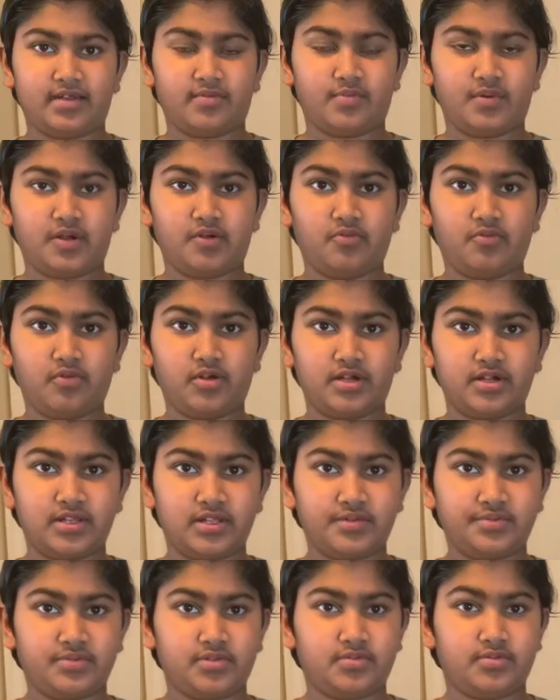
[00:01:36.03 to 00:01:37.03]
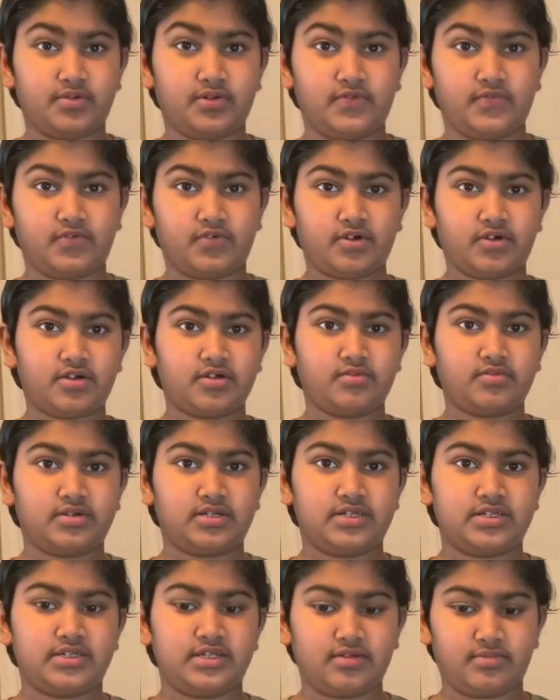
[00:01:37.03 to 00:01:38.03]
about 1 tablespoon of water, which
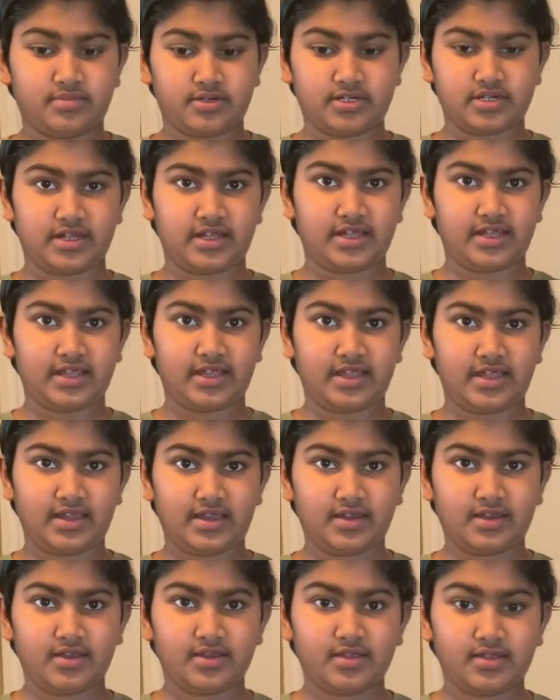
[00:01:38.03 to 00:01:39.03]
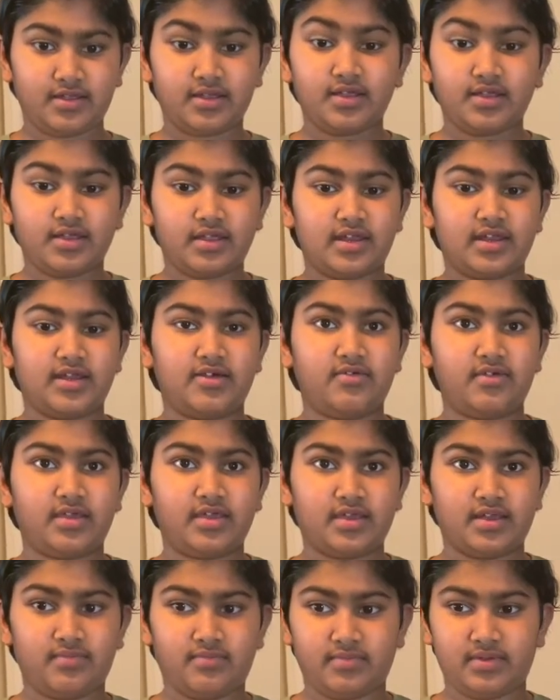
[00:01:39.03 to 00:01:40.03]
is how much I added. Now we
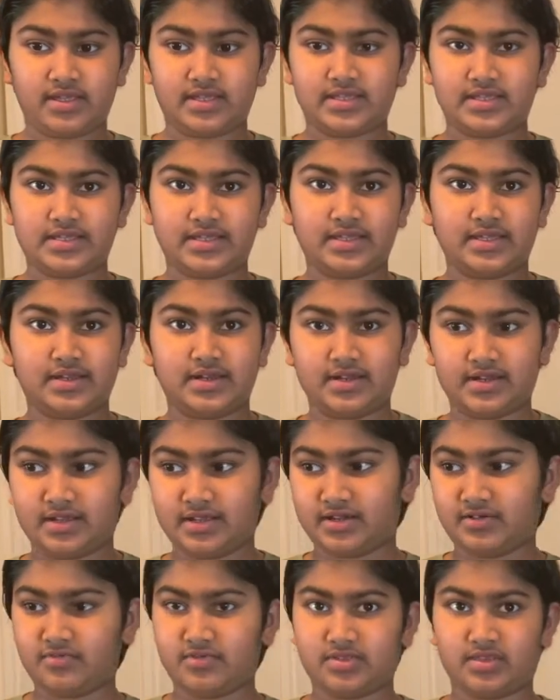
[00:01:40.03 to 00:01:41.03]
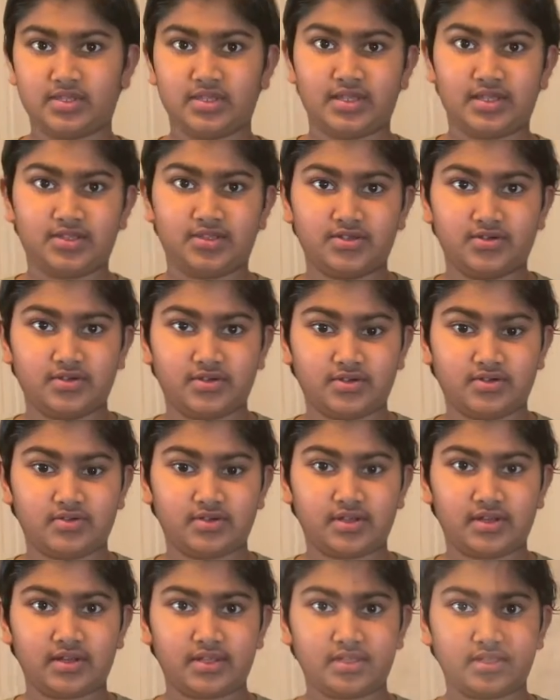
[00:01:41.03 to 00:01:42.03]
can mix it in with the other
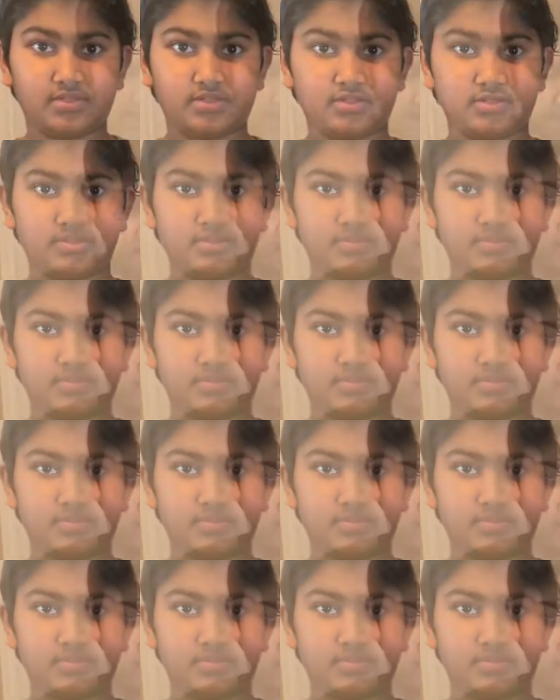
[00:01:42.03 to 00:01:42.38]
ingredients. Now